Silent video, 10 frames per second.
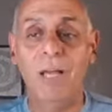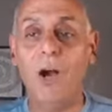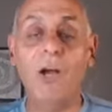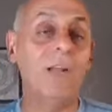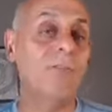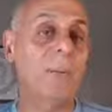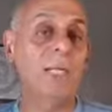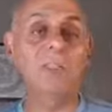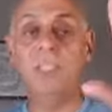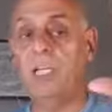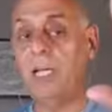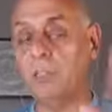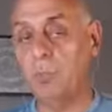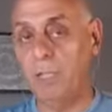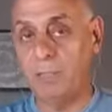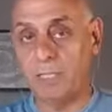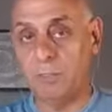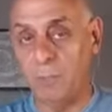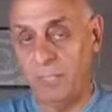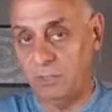All right, everybody. See you next week, next
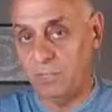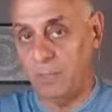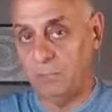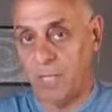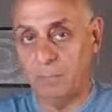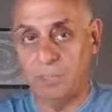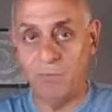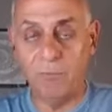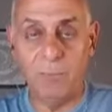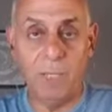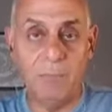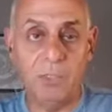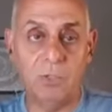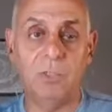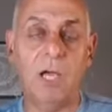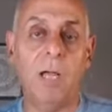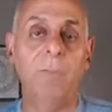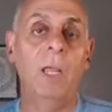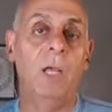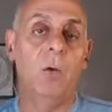Monday, same time, 7 p.m. Eastern
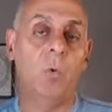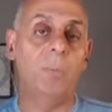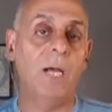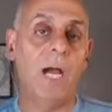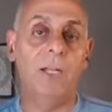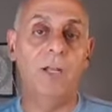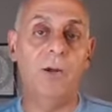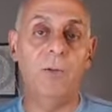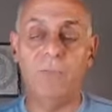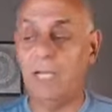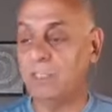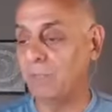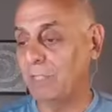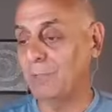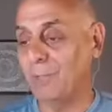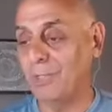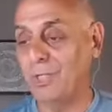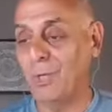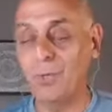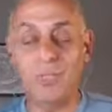time. We'll be on here. Got some things I want to
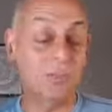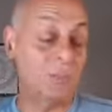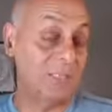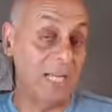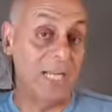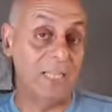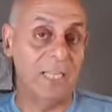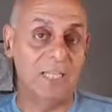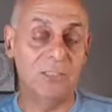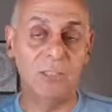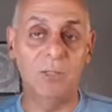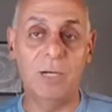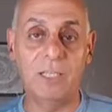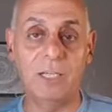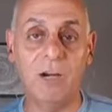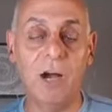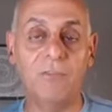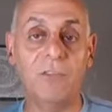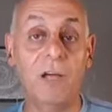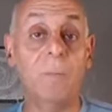share you, some exciting things to kick off
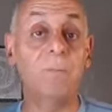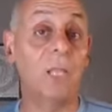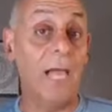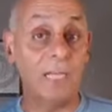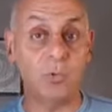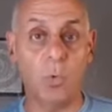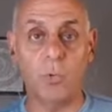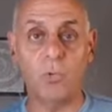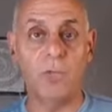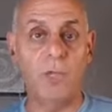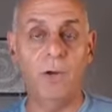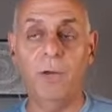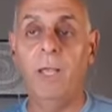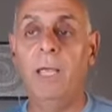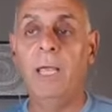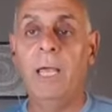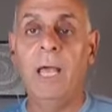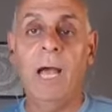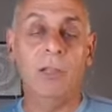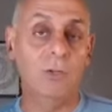the last quarter of the year.
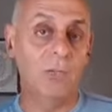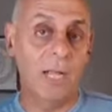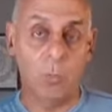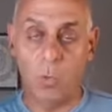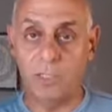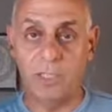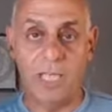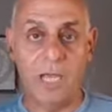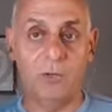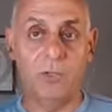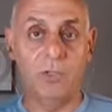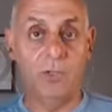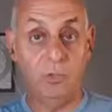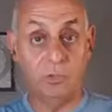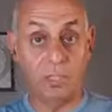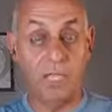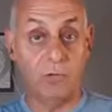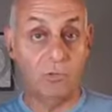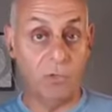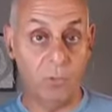I learned how to work the calendar and use the
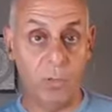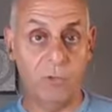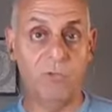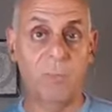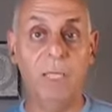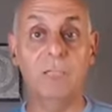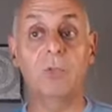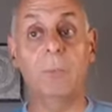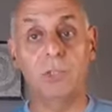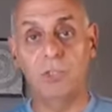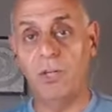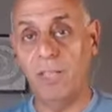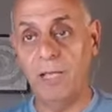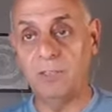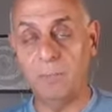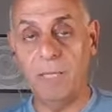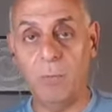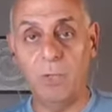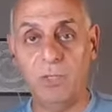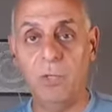calendar to work for me. So I'm going to share some of that
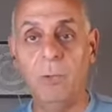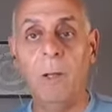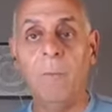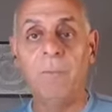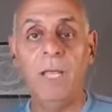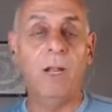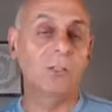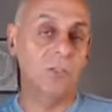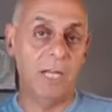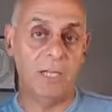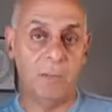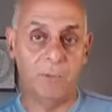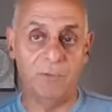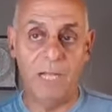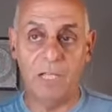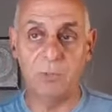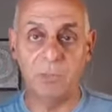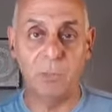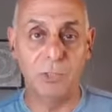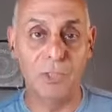with you. And also got a couple of
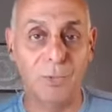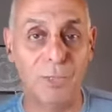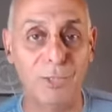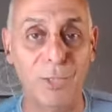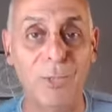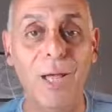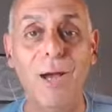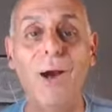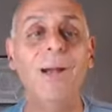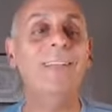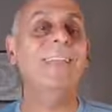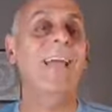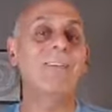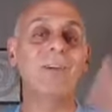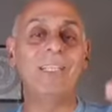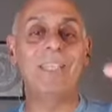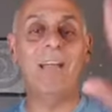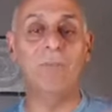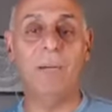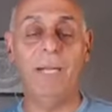announcements I want to share with you too. All right. Have a great
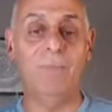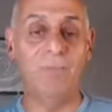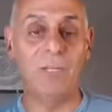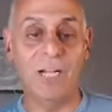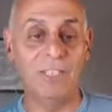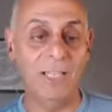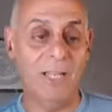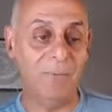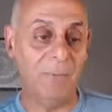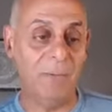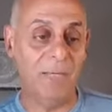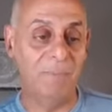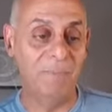day, everybody. Talk to you then. Bye-bye.